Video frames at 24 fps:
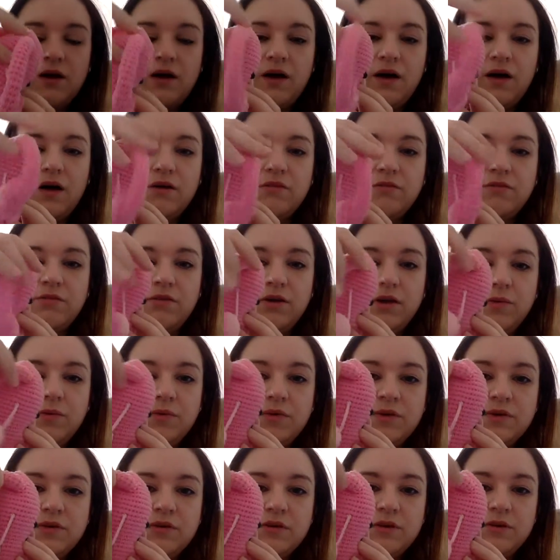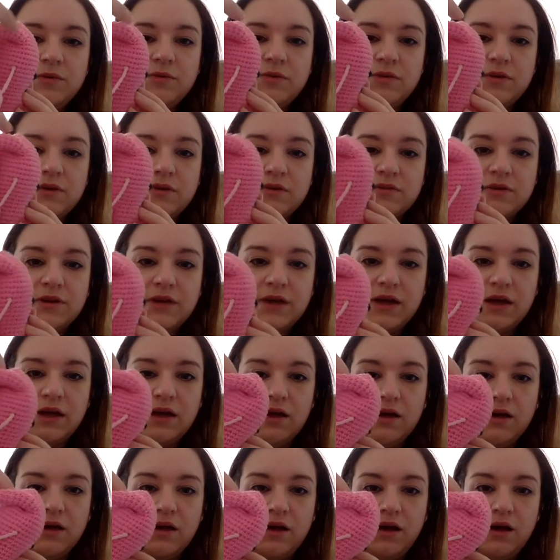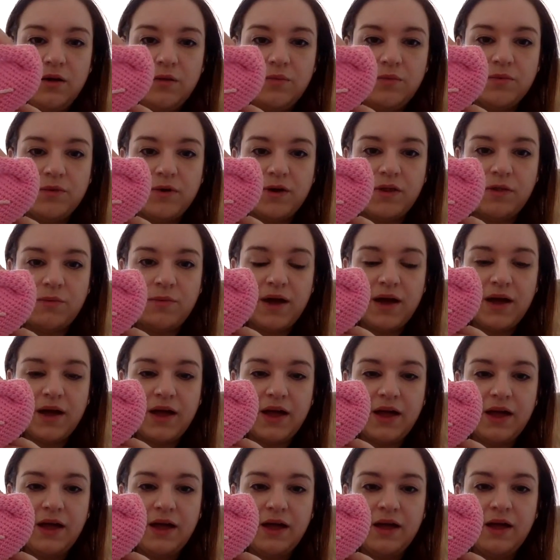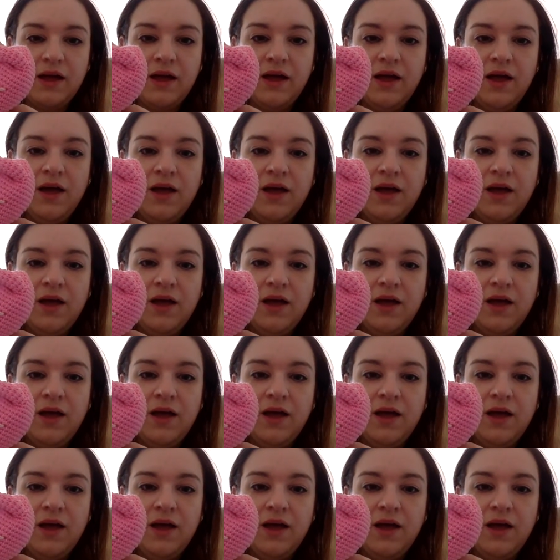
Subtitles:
Her fallopian tubes are usually up around the back here.